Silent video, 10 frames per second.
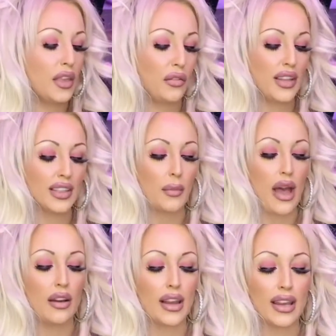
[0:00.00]
the fence
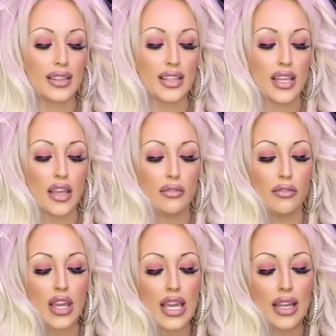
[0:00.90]
about is the
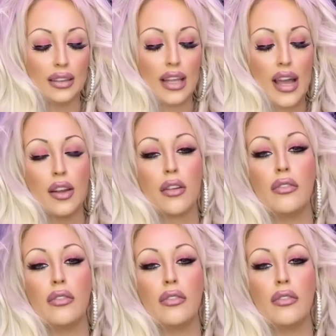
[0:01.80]
V Lighter